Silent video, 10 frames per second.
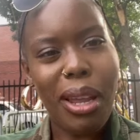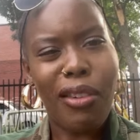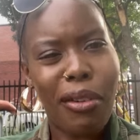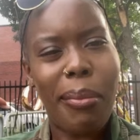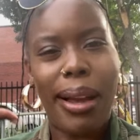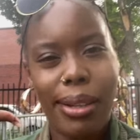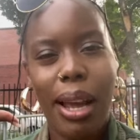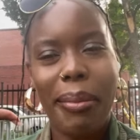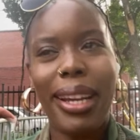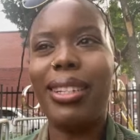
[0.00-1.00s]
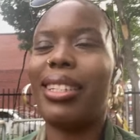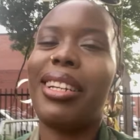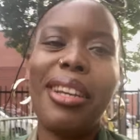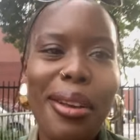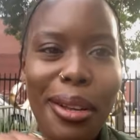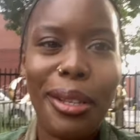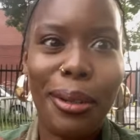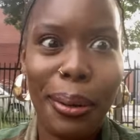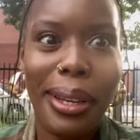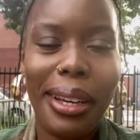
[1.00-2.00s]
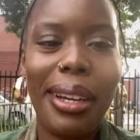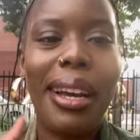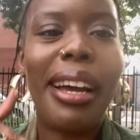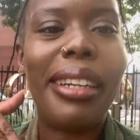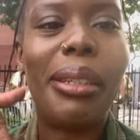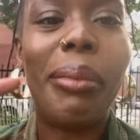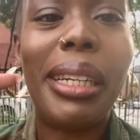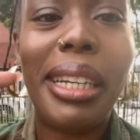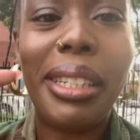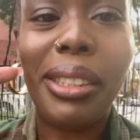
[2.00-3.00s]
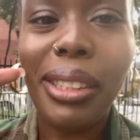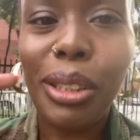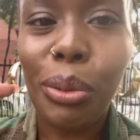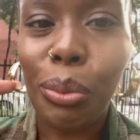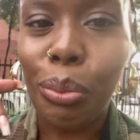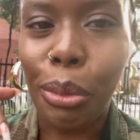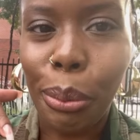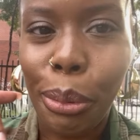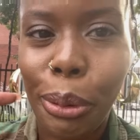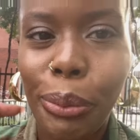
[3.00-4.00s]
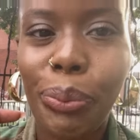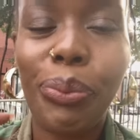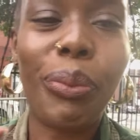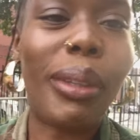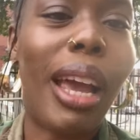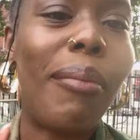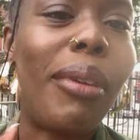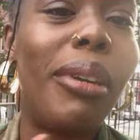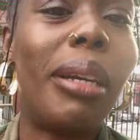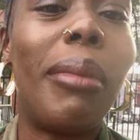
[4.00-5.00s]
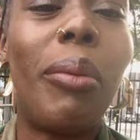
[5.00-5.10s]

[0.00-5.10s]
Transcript: like from my timings. So yeah, I did my nails, boom boom. I have my ring, my